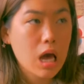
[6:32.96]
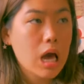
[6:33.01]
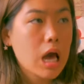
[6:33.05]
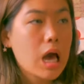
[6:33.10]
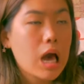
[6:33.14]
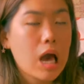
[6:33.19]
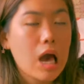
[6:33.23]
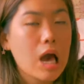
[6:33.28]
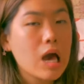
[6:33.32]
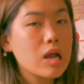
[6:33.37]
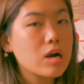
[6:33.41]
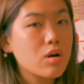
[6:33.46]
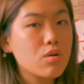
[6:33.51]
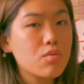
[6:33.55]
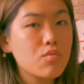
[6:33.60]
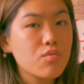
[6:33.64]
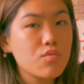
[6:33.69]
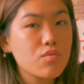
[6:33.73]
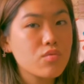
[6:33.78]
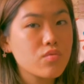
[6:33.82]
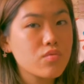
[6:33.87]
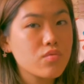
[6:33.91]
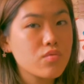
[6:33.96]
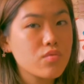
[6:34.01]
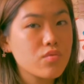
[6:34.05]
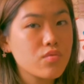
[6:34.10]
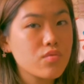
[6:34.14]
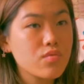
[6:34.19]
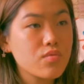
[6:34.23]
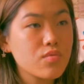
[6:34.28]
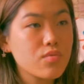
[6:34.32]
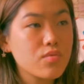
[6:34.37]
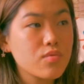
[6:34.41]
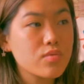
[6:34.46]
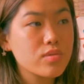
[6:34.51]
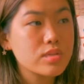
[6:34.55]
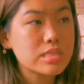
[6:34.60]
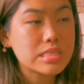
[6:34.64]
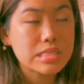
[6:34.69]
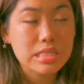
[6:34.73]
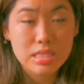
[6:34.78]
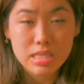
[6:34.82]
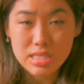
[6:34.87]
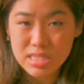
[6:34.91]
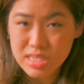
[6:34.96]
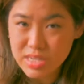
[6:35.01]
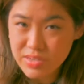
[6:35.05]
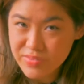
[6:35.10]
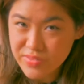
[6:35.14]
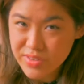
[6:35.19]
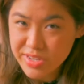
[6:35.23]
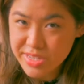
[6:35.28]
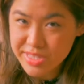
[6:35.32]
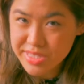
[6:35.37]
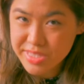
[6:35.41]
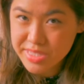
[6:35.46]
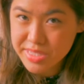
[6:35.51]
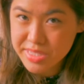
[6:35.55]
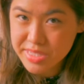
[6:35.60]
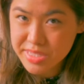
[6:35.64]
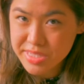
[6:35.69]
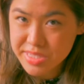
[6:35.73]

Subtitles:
I don't see the difference.